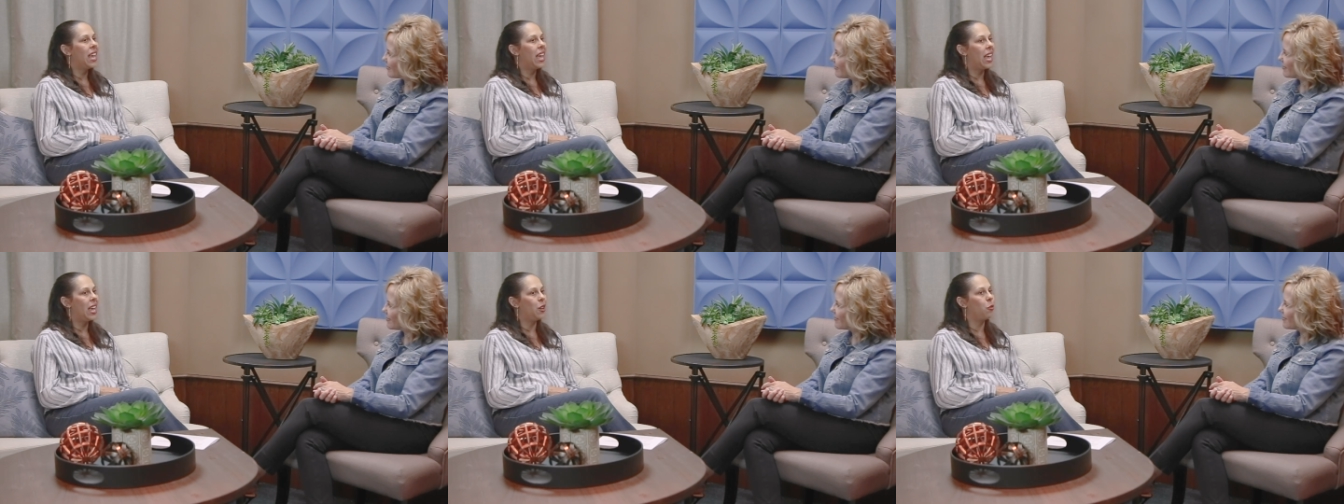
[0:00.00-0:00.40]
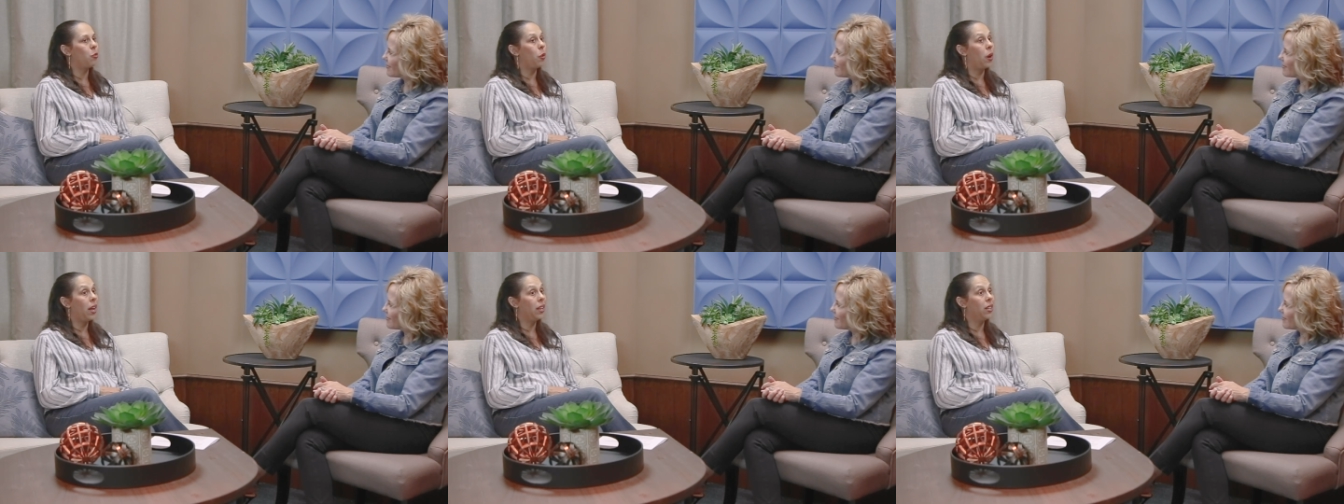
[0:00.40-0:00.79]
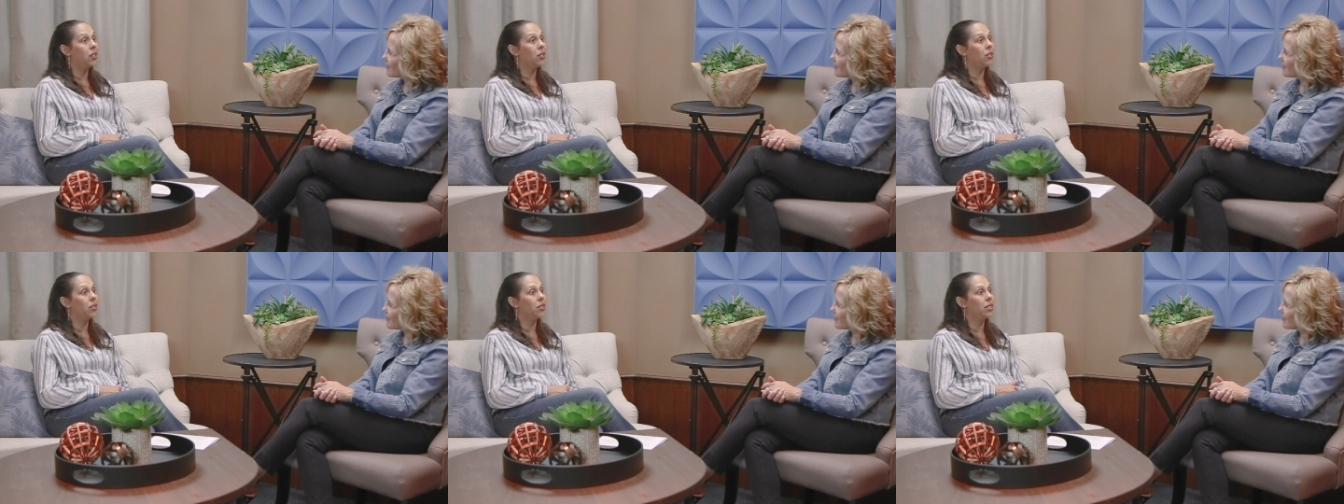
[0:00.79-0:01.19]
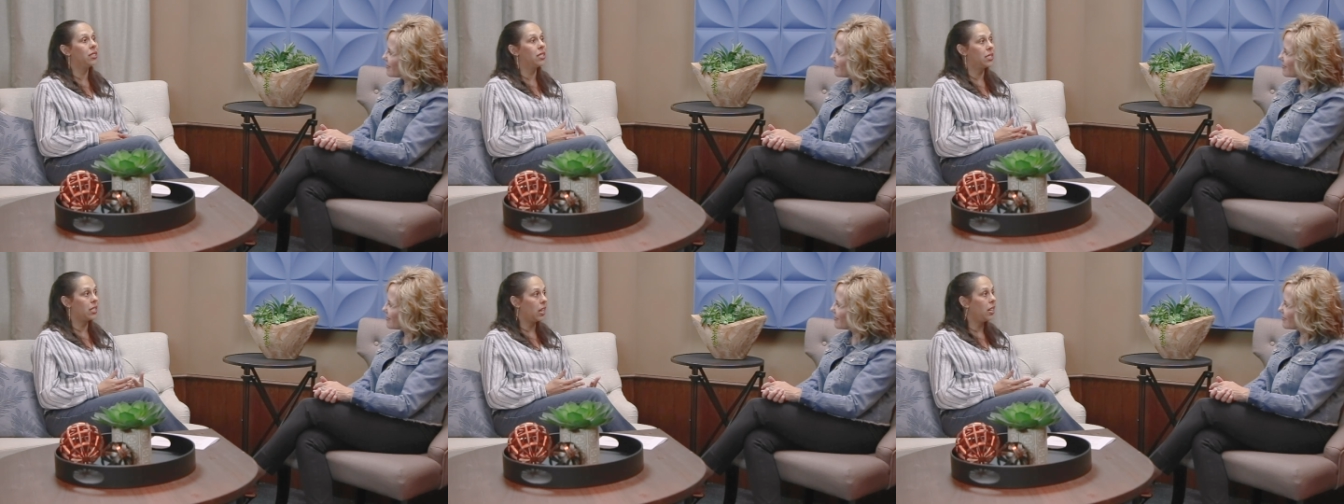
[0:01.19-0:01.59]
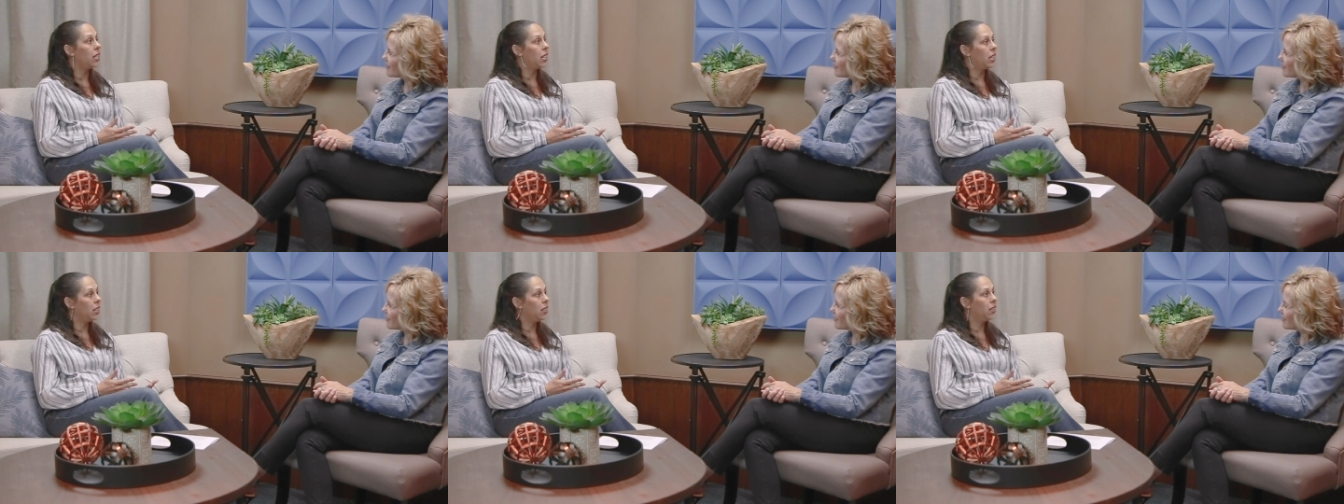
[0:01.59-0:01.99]
And while
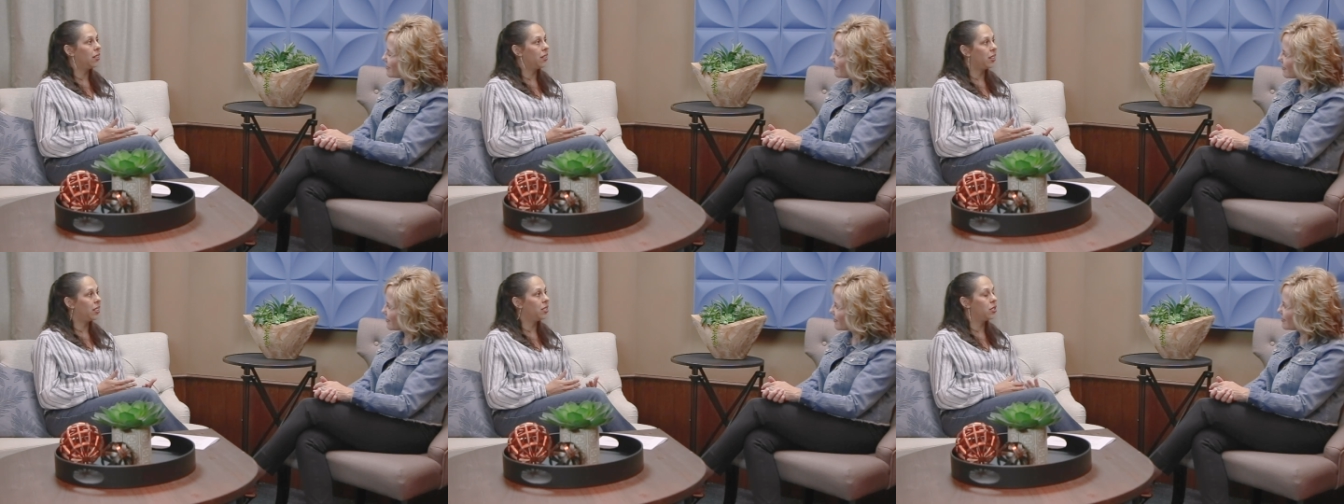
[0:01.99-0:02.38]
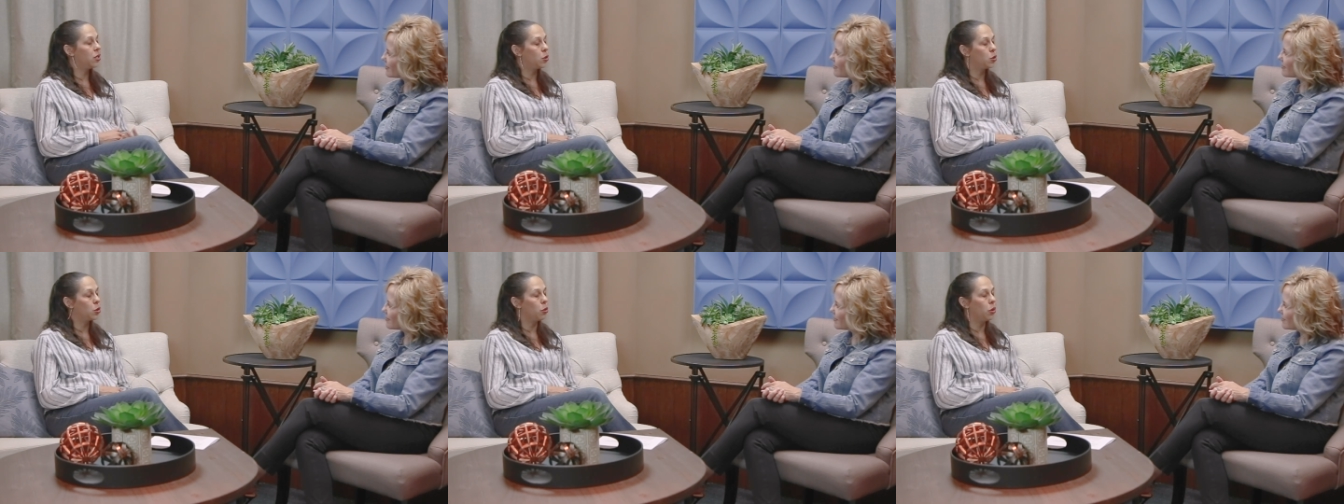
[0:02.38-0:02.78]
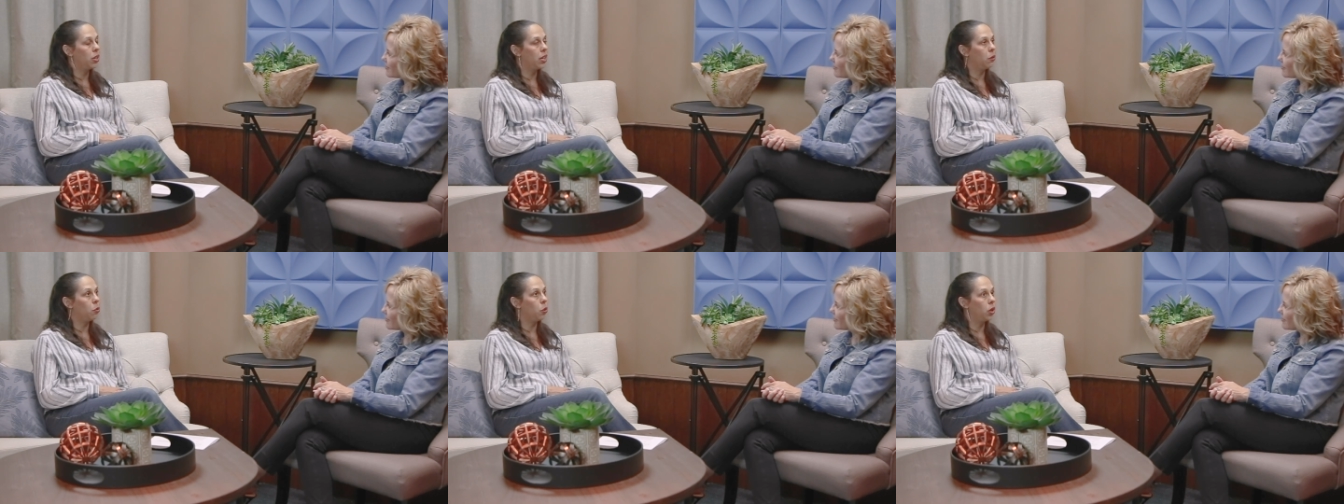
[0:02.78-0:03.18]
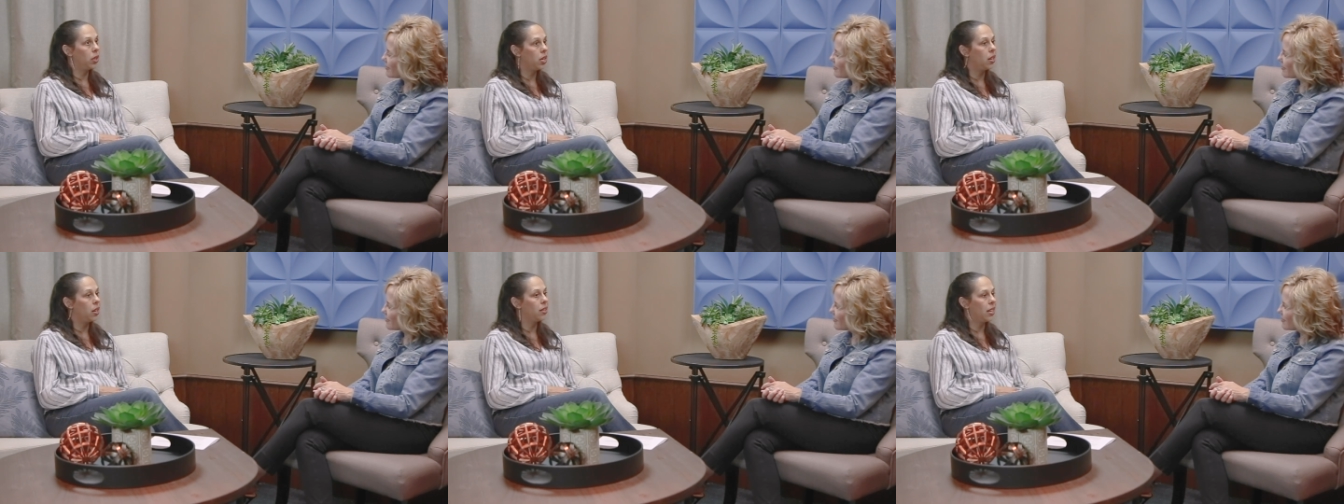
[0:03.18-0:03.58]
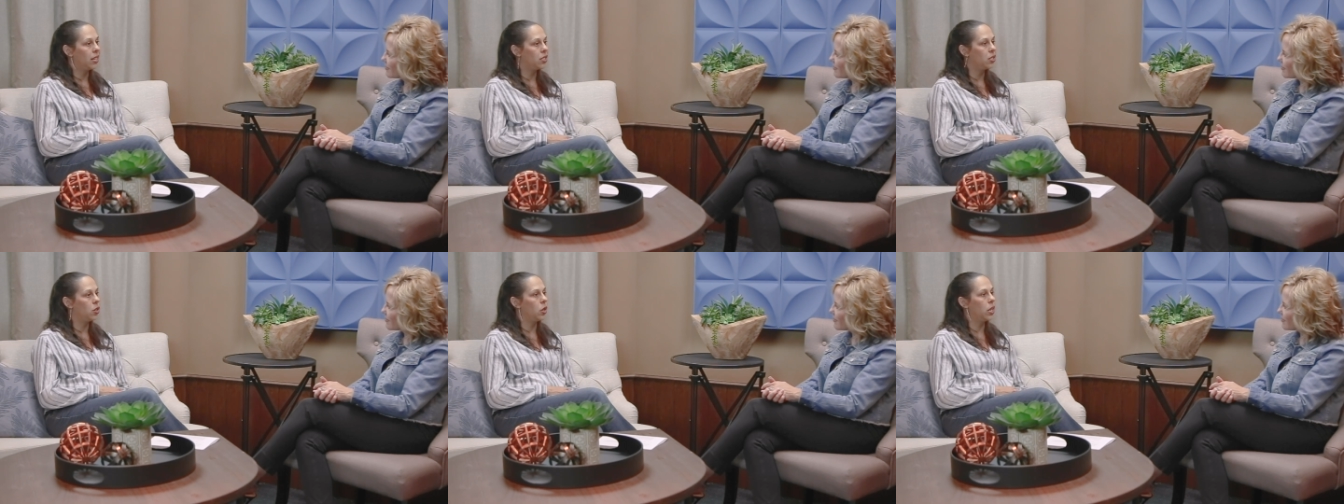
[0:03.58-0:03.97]
studying on social work and working on that
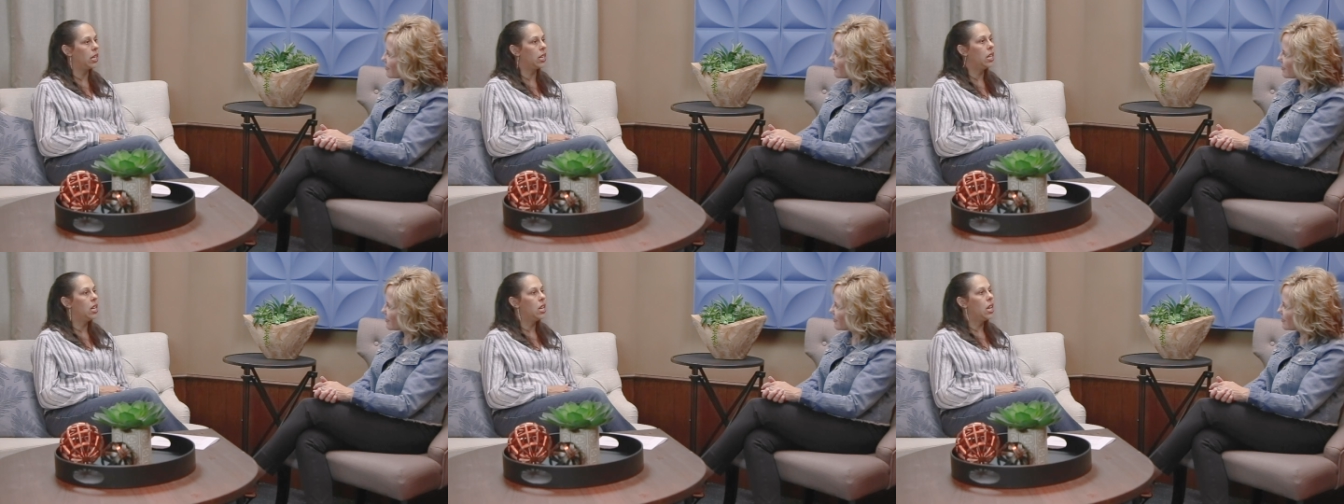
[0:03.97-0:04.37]
degree,